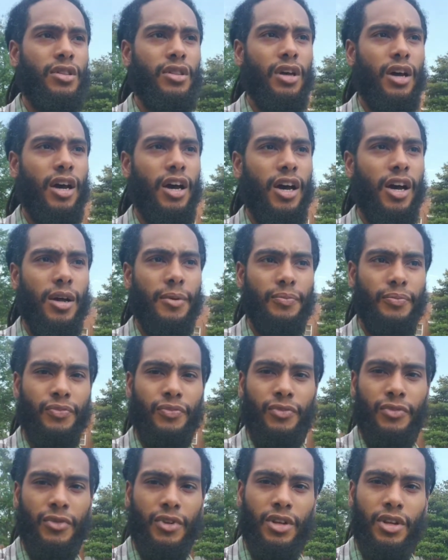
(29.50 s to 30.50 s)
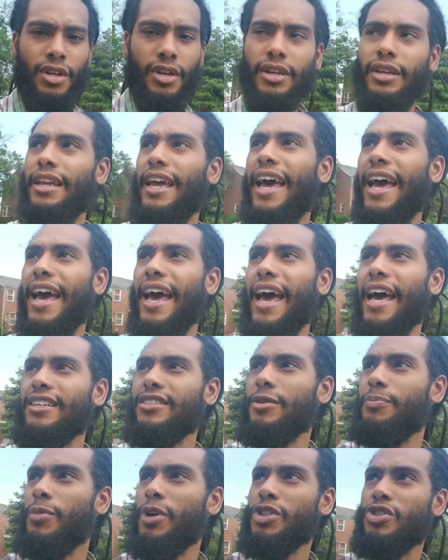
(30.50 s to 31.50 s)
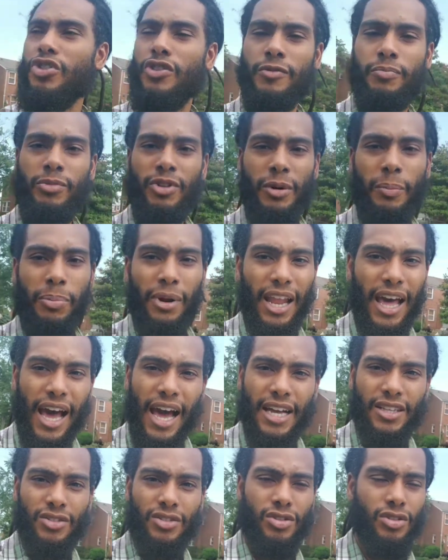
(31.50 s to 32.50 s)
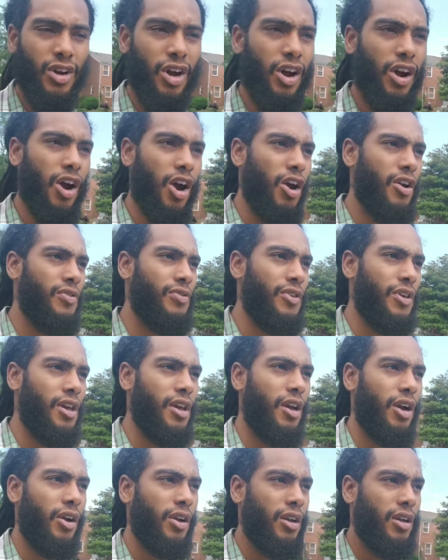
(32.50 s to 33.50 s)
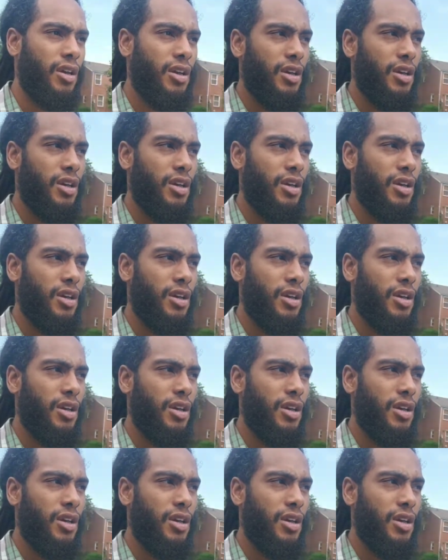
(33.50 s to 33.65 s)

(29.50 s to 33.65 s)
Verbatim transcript: um, ha has a bunch of the blinds aren't there,